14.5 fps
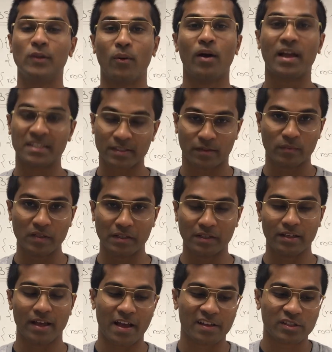don't ask
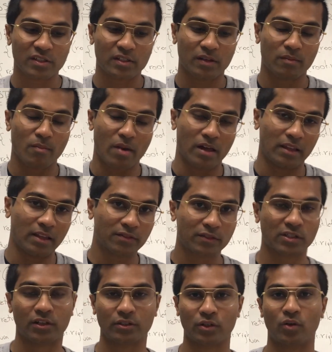me, ask my
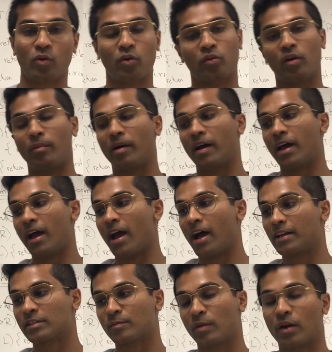left child or my,
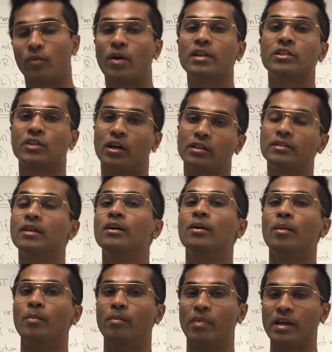ask my right child
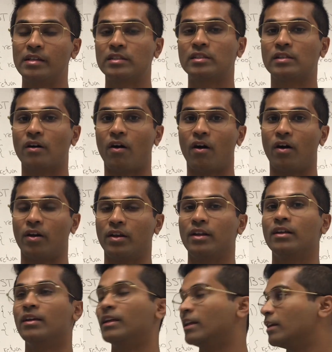based
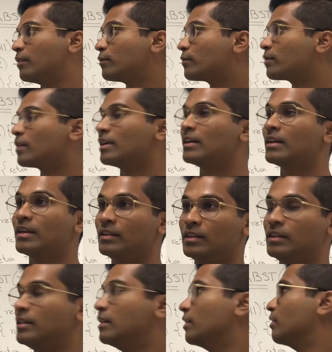on if
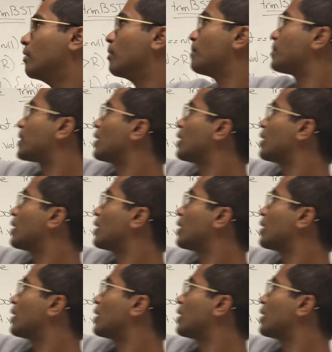the